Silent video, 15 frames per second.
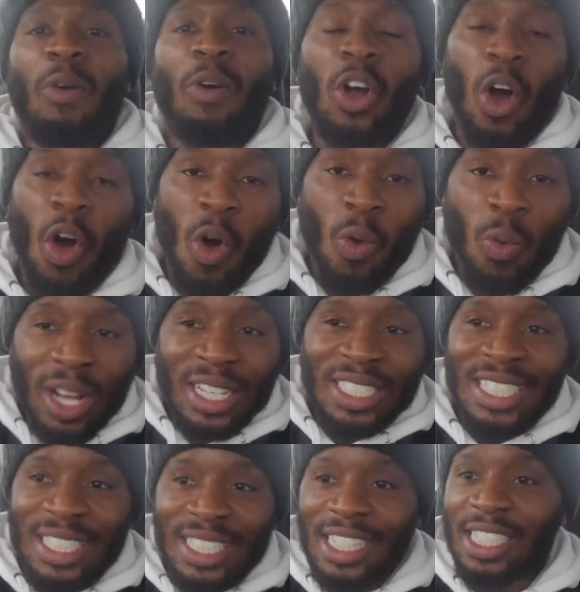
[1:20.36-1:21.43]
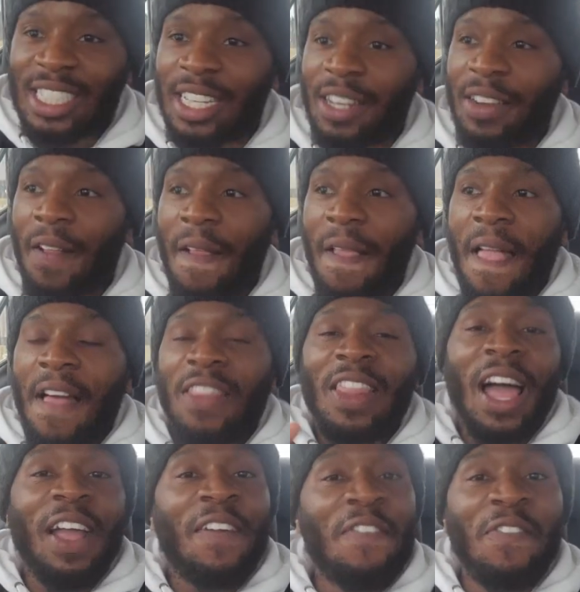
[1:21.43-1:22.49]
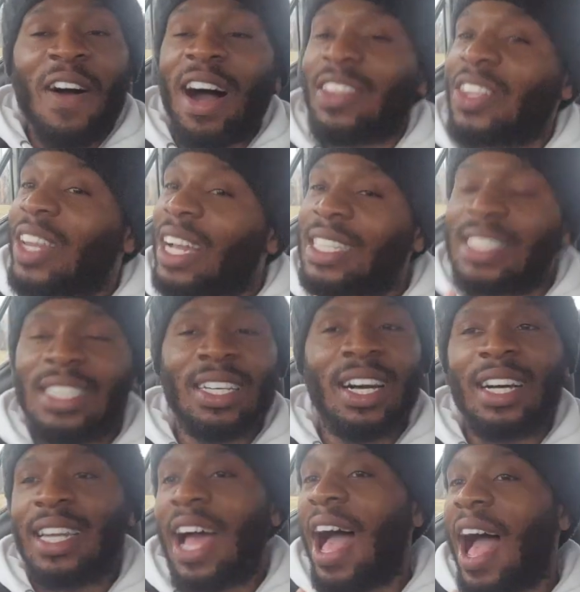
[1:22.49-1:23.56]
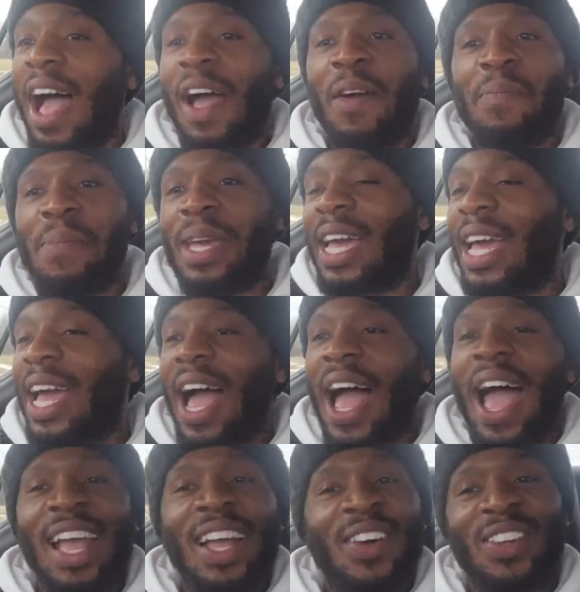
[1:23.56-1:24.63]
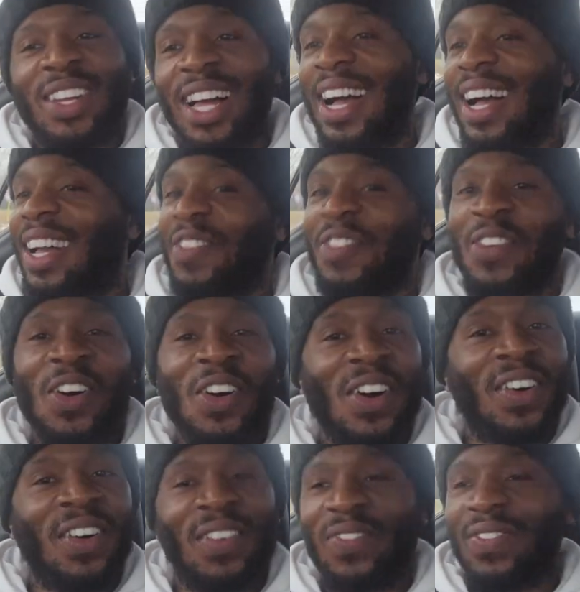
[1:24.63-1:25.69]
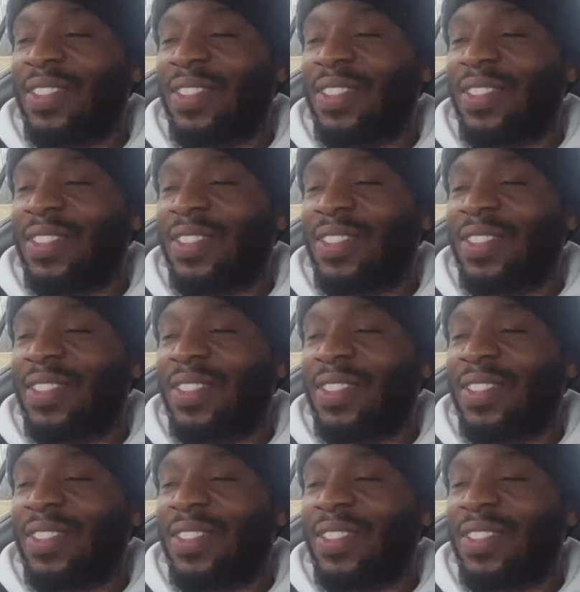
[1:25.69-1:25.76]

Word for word: Gold Rush Edition. Like father, like son. I man, I ain't gonna lie, y'all.